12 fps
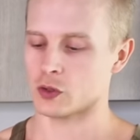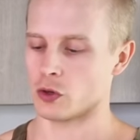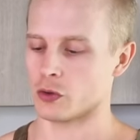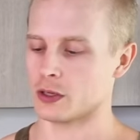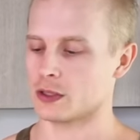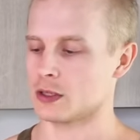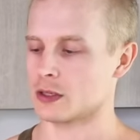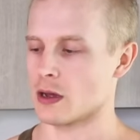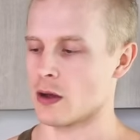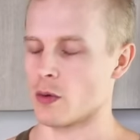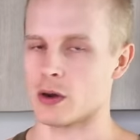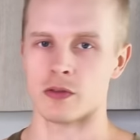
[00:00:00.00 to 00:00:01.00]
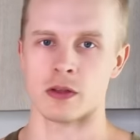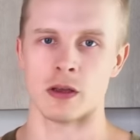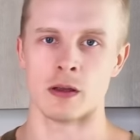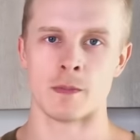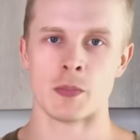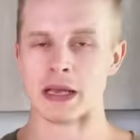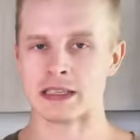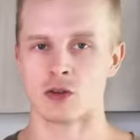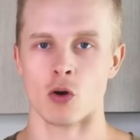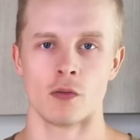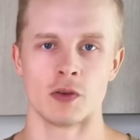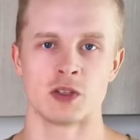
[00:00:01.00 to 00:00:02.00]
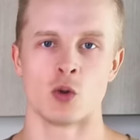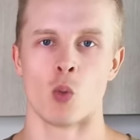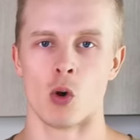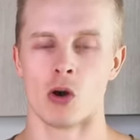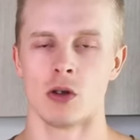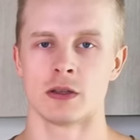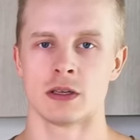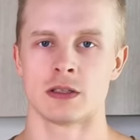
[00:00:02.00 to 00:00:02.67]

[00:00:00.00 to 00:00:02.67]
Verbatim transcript: So this is uh, one of the best coffees in the world.